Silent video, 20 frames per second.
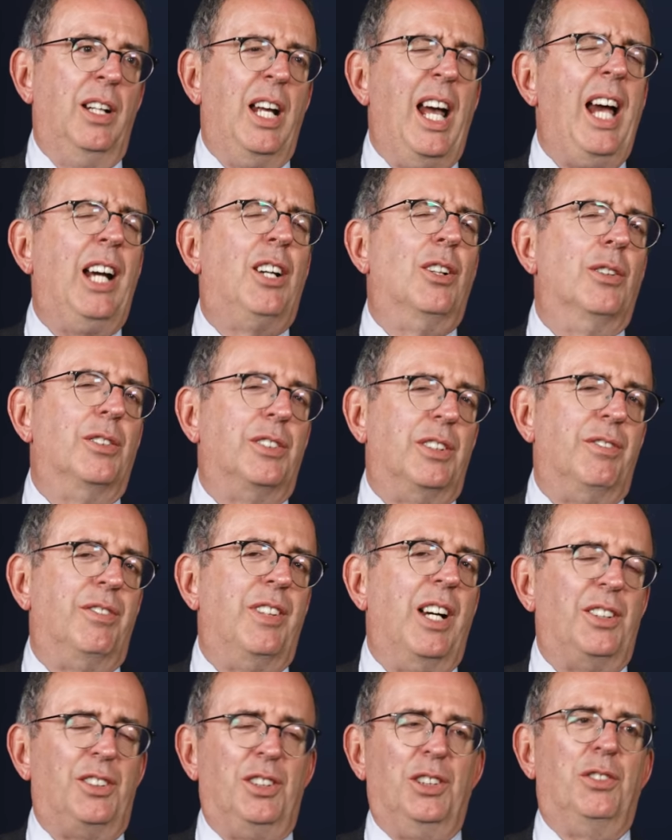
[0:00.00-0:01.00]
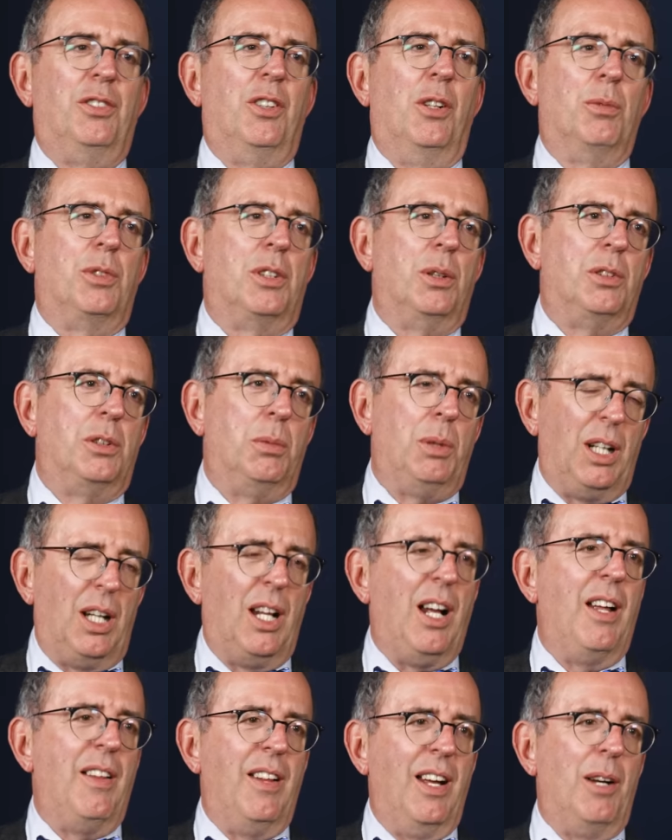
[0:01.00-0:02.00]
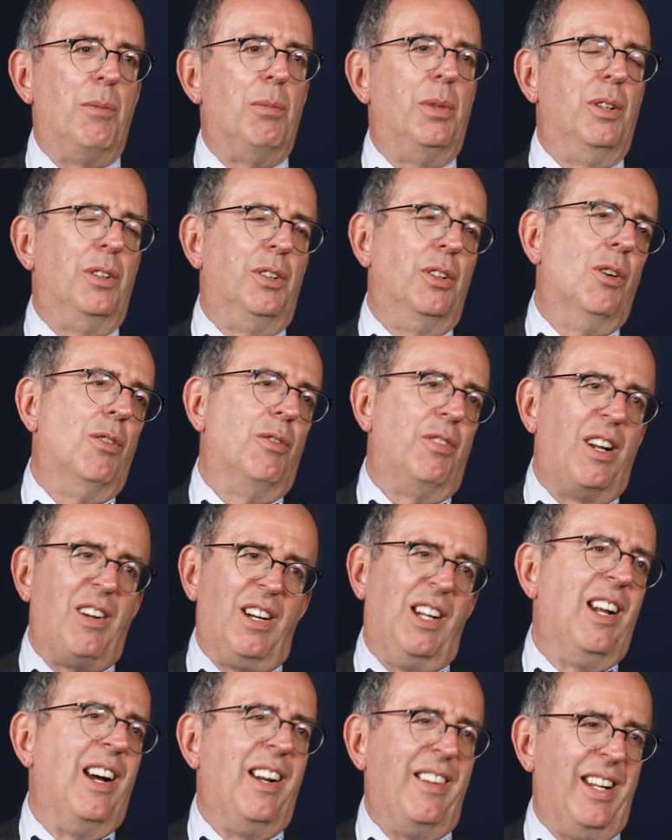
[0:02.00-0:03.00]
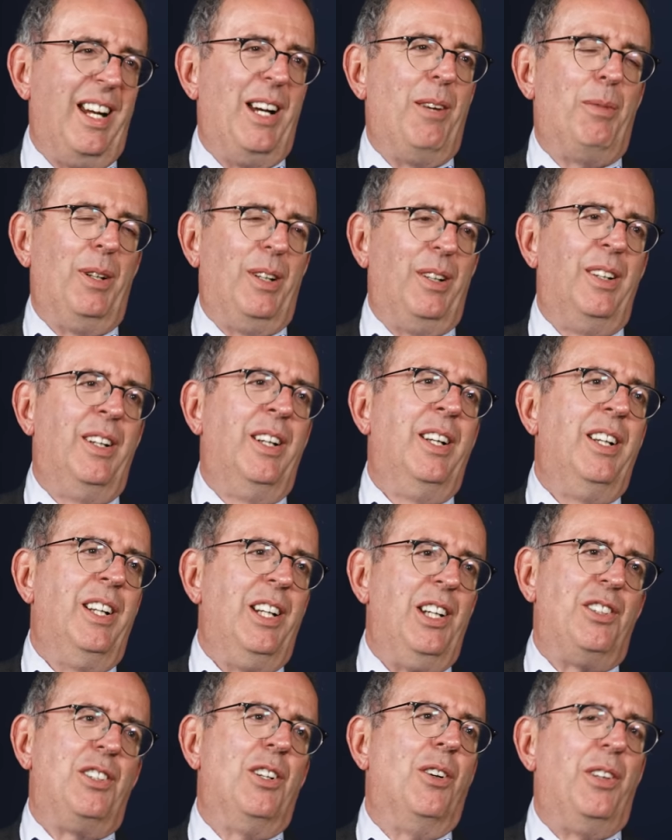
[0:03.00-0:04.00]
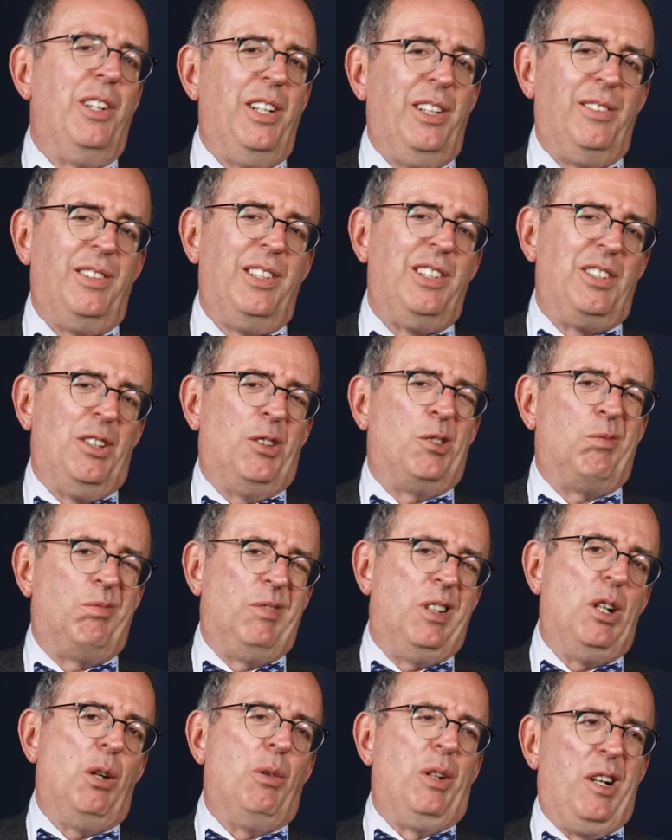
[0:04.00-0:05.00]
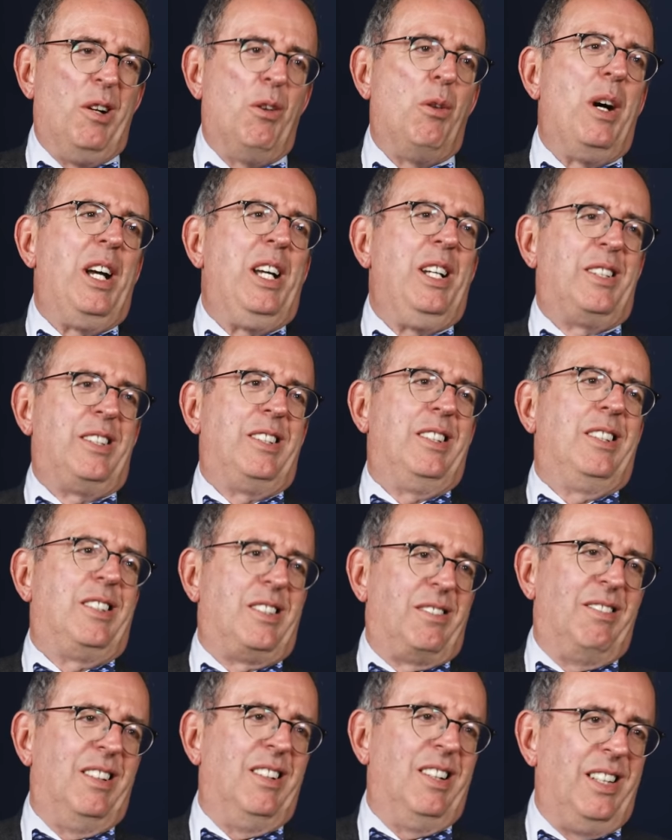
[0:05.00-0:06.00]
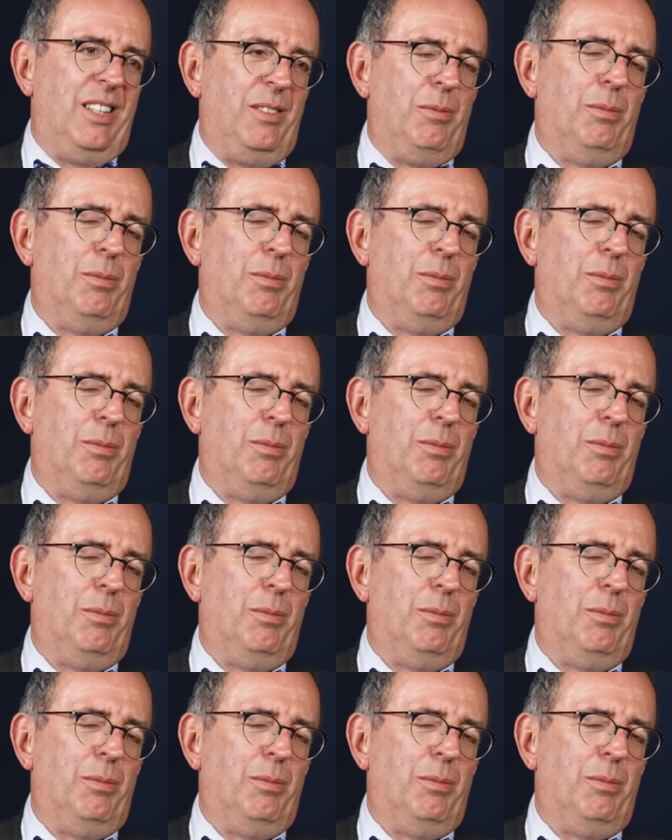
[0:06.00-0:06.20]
Eccles, in fact, he's from, so it's a bit like that, but not very like that. But he's not in, he's not, oh, an oasis, right?